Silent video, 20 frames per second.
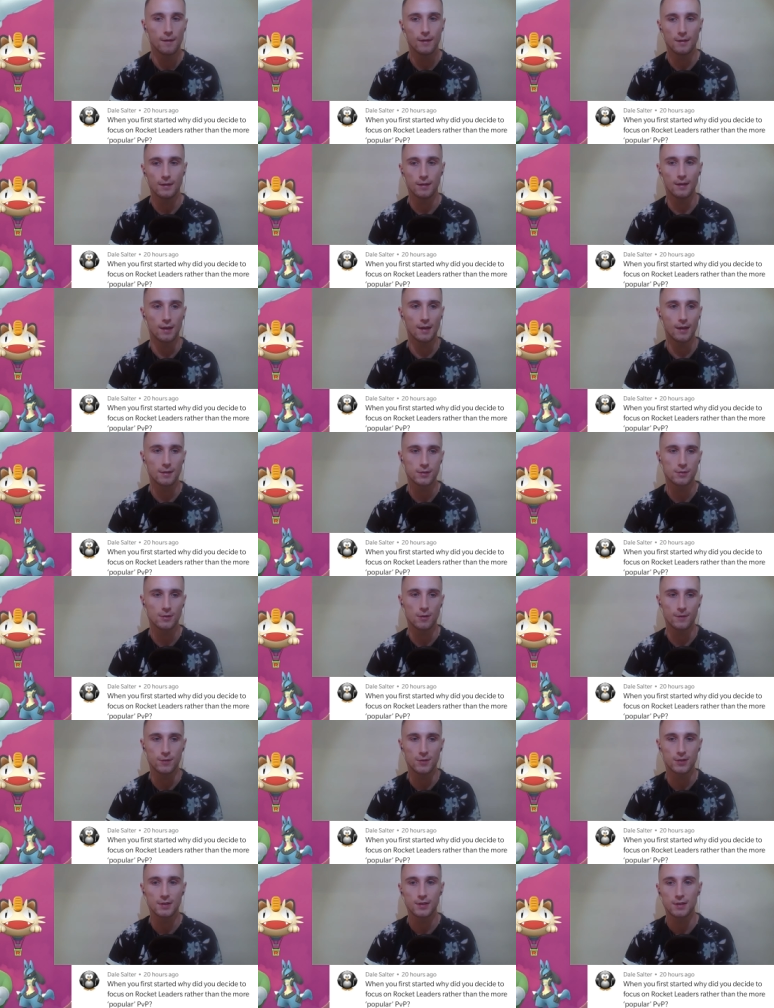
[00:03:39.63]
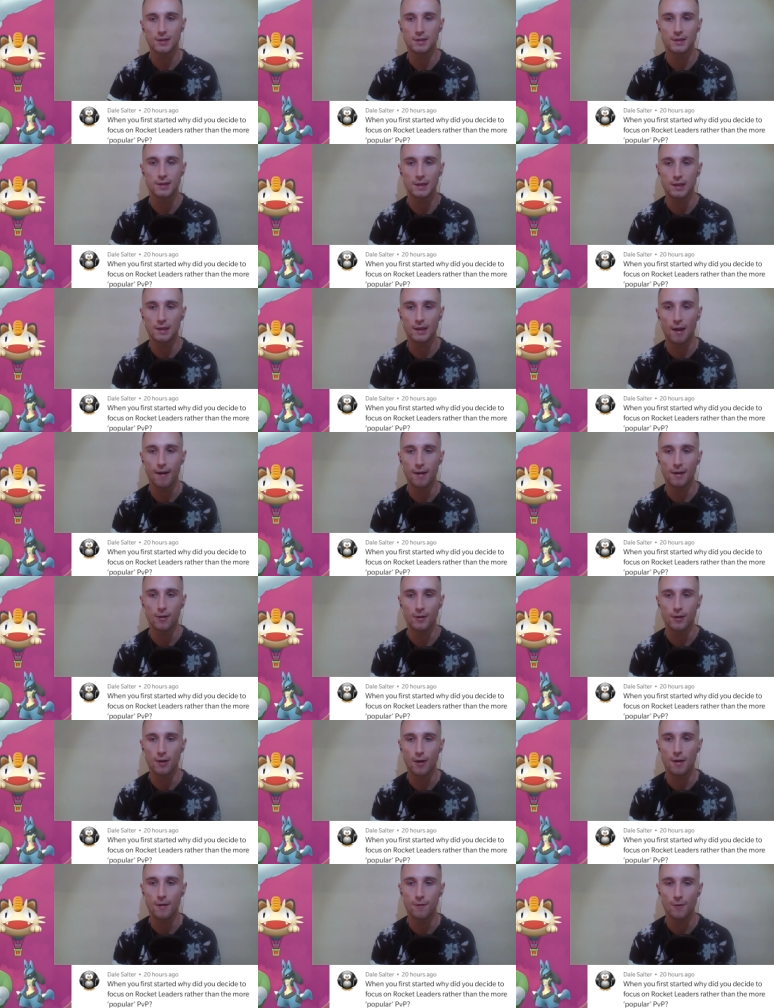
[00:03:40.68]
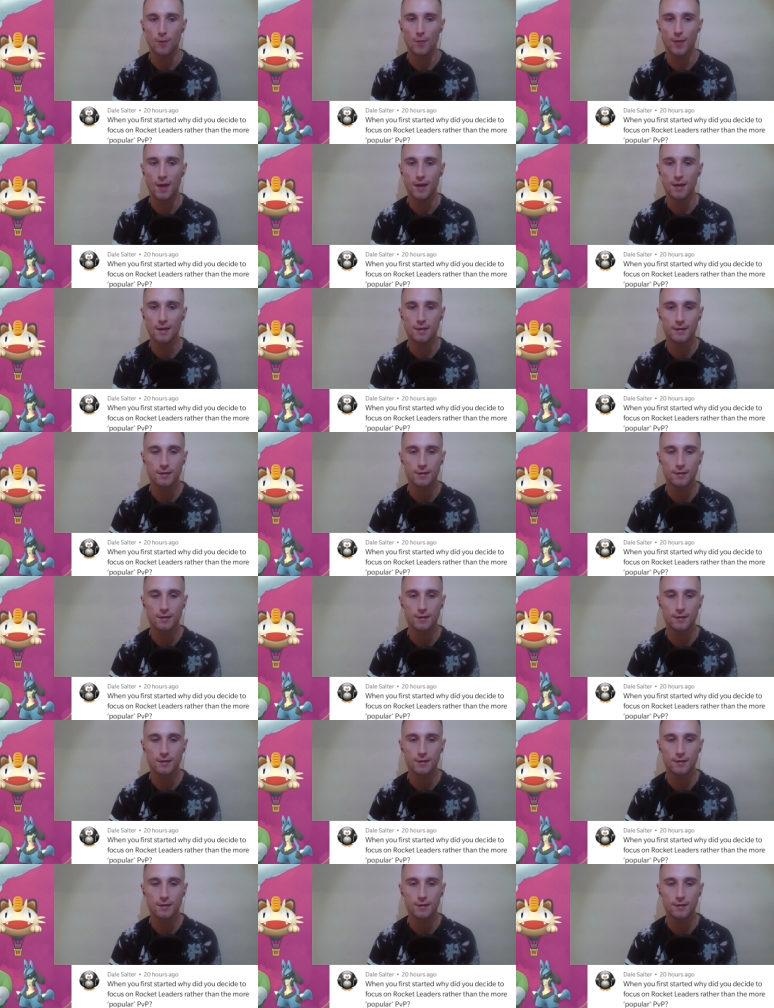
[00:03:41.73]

yeah, sort of just carried on going from there.